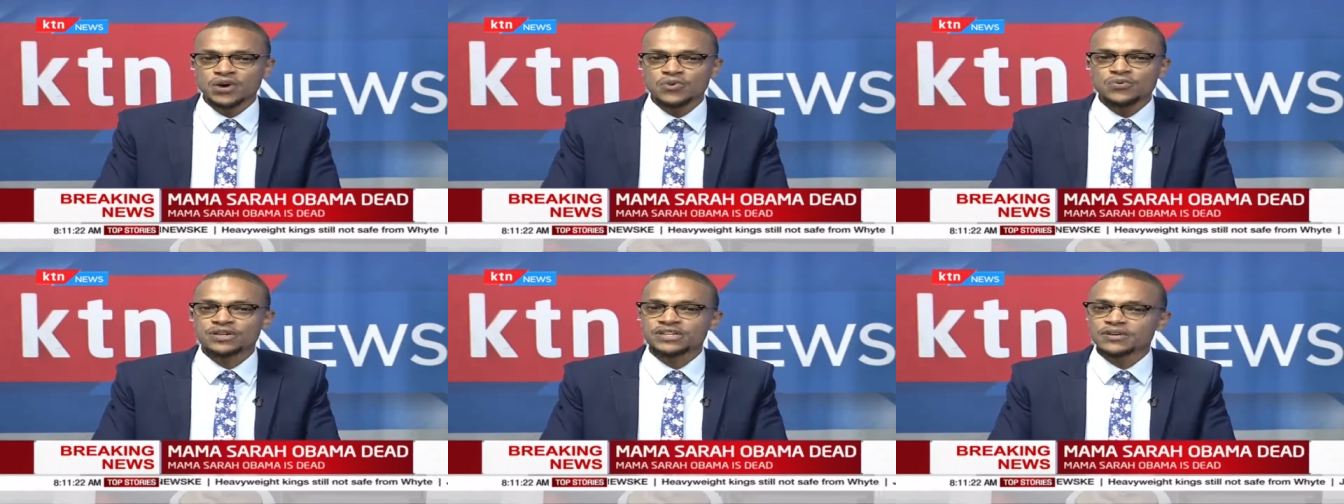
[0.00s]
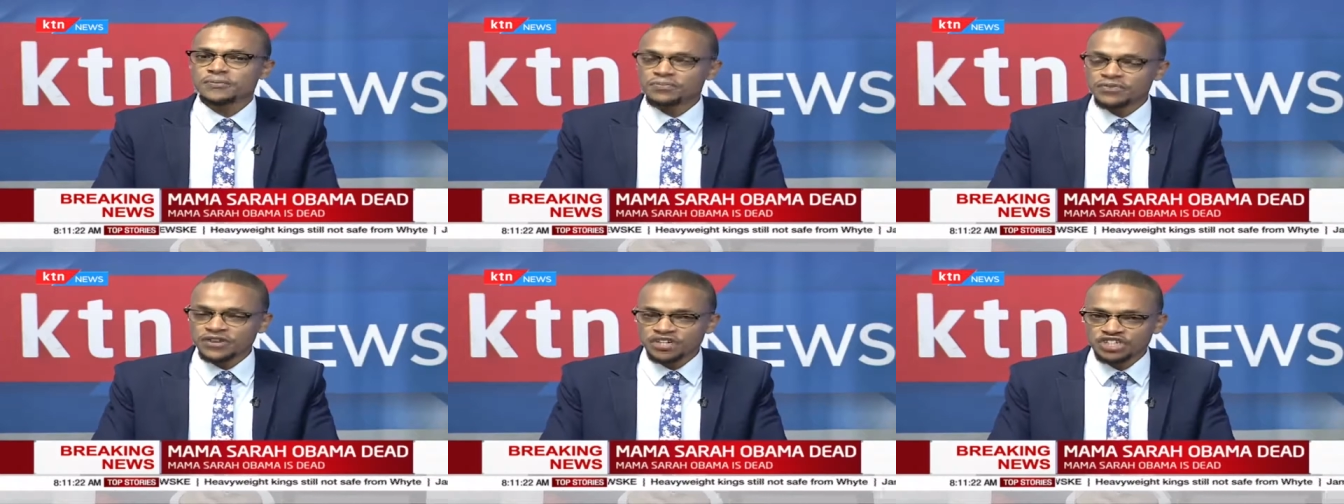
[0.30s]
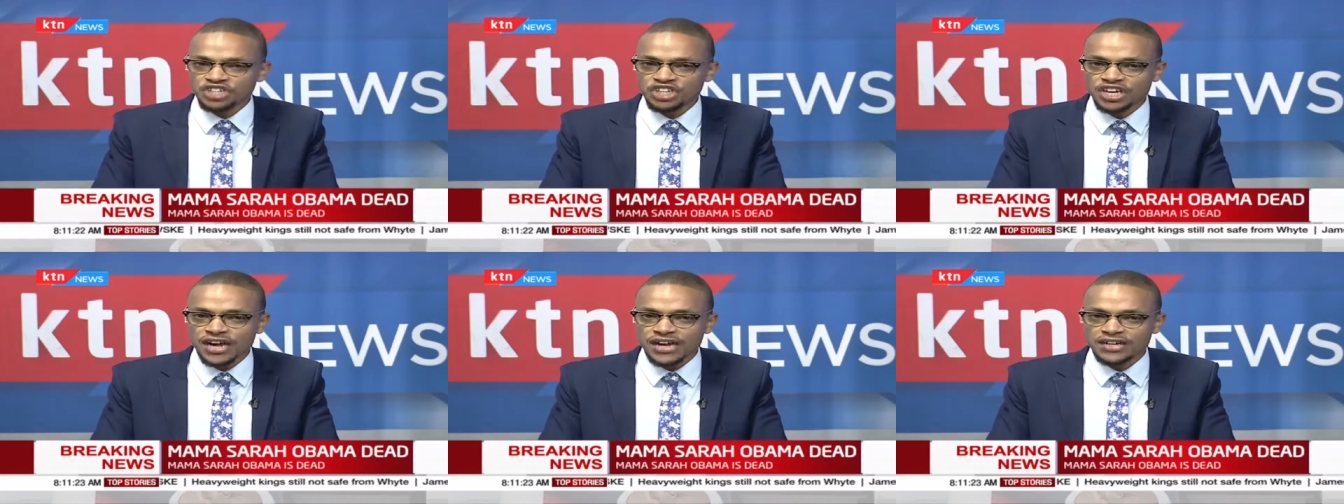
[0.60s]
we'd
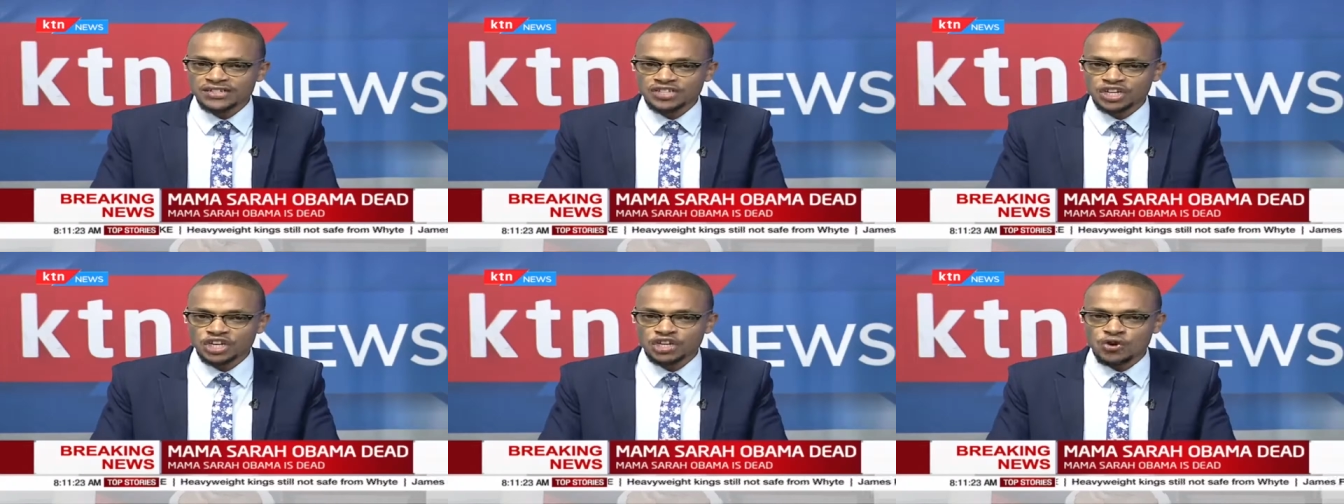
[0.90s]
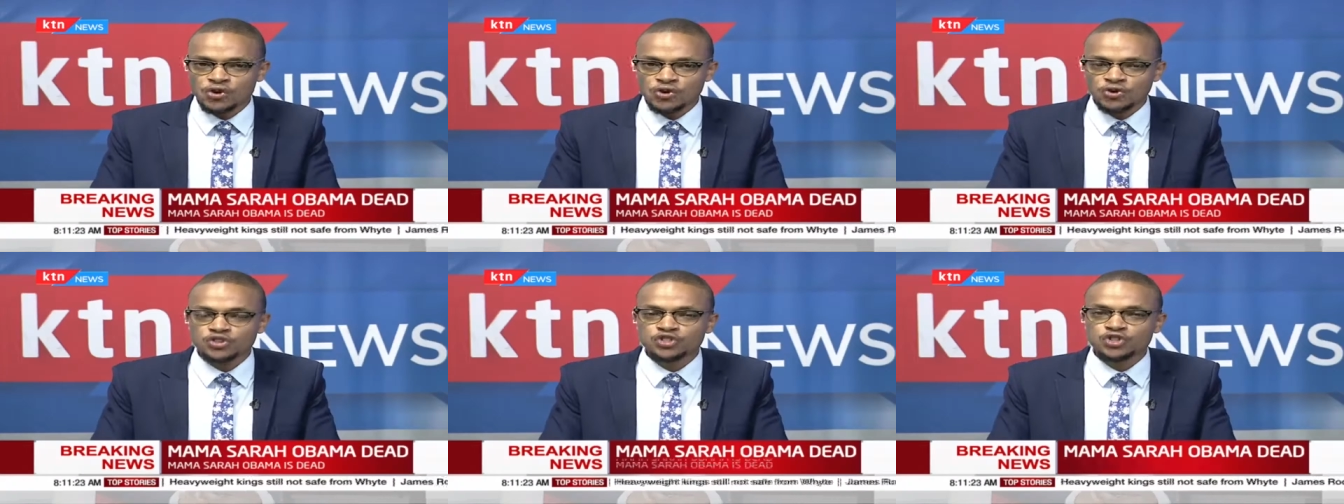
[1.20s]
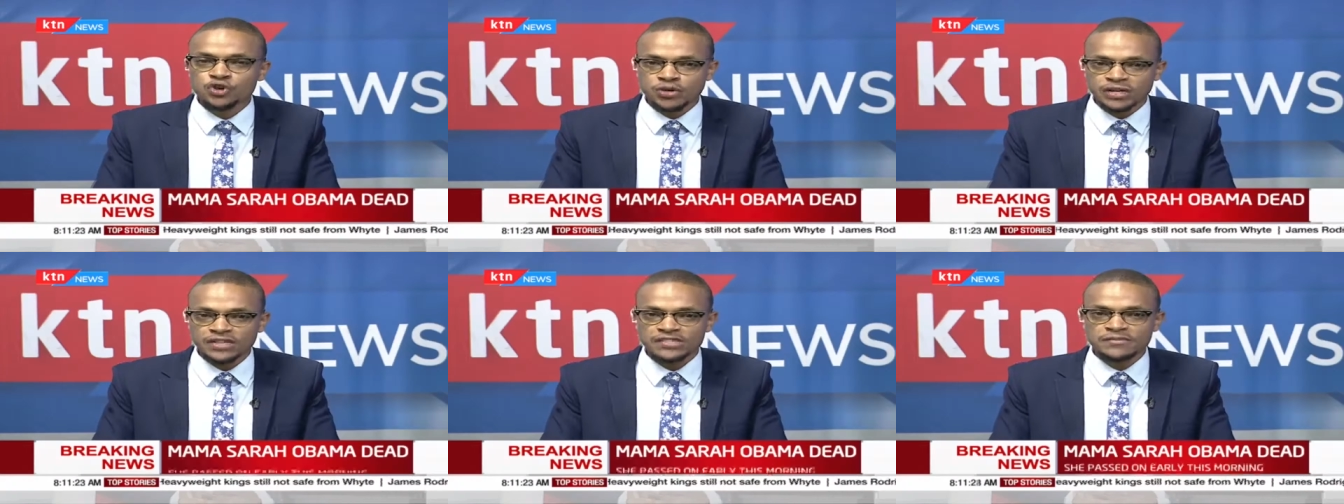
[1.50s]
appreciate your
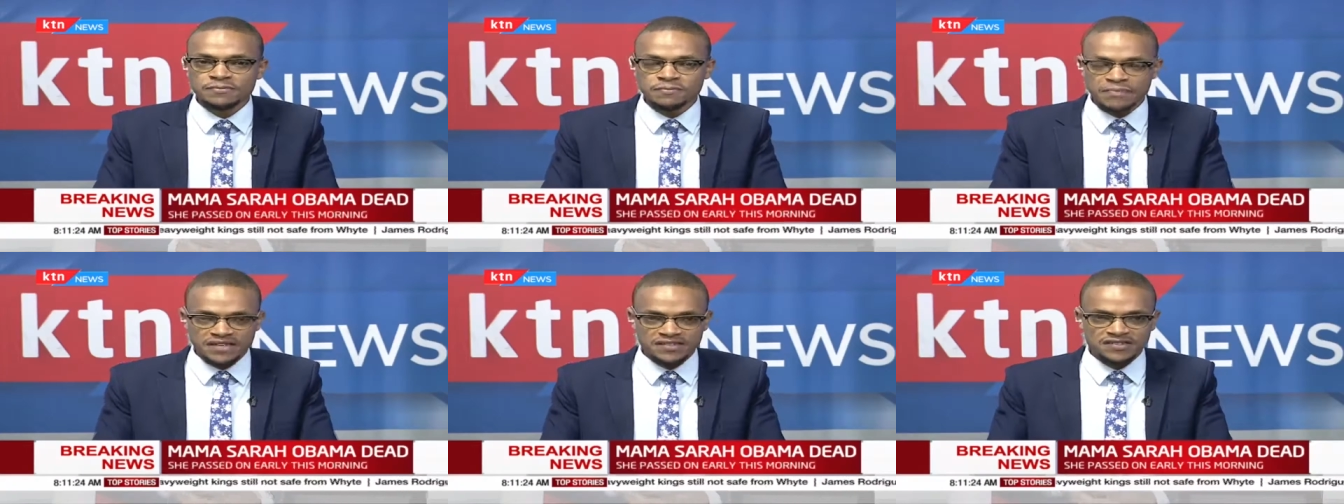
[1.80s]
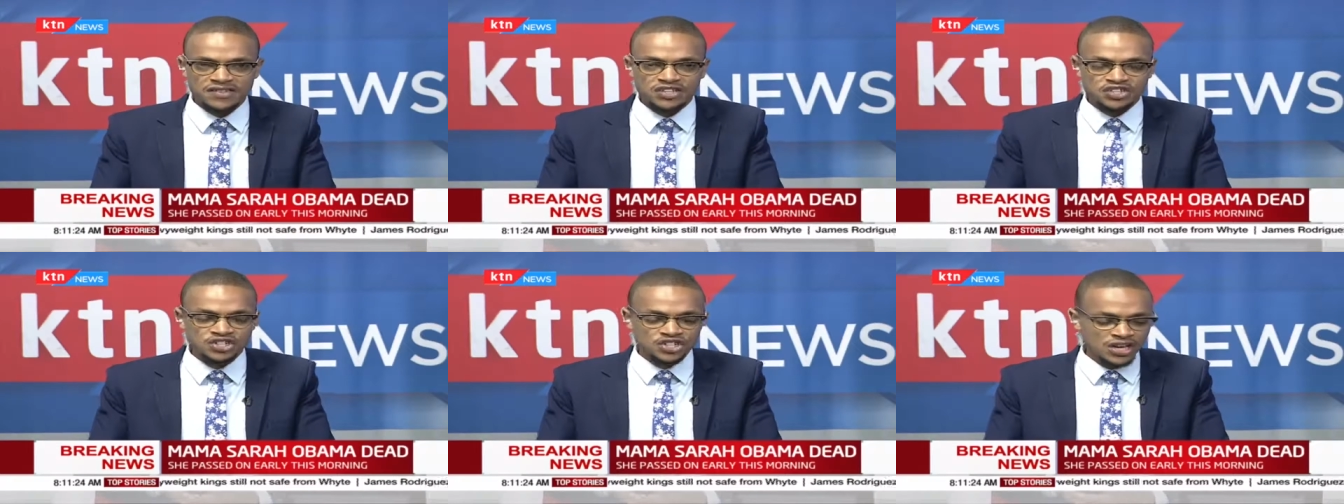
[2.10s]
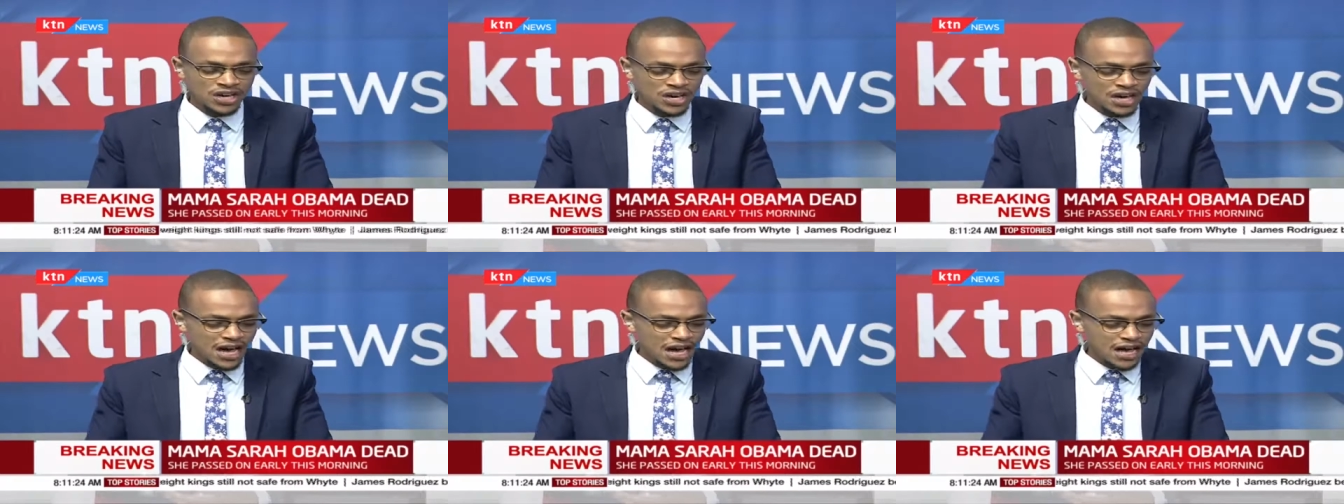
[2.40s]
condolence message
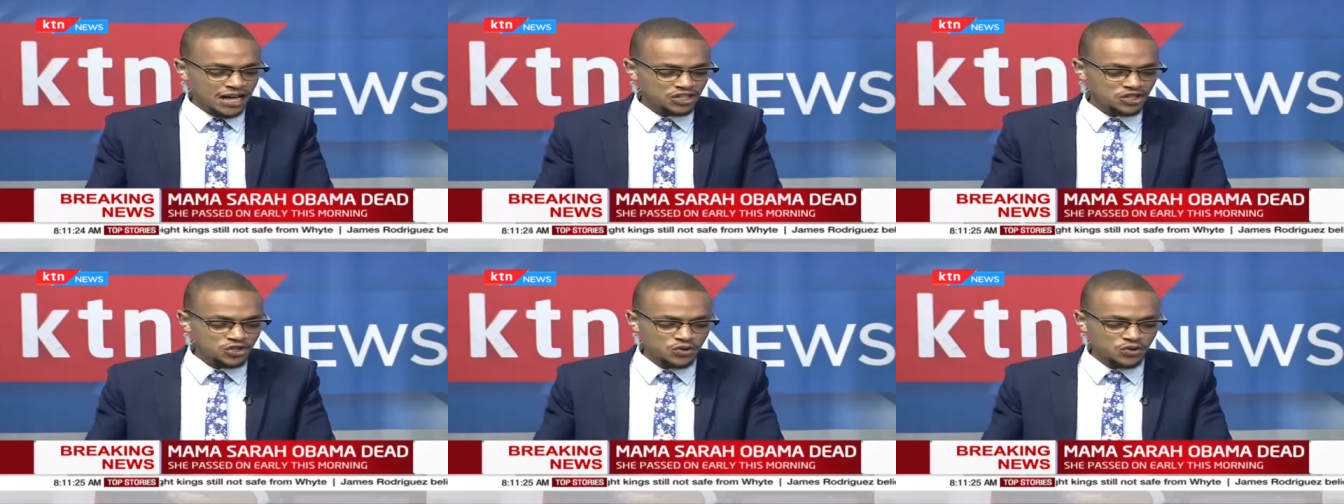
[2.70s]
uh,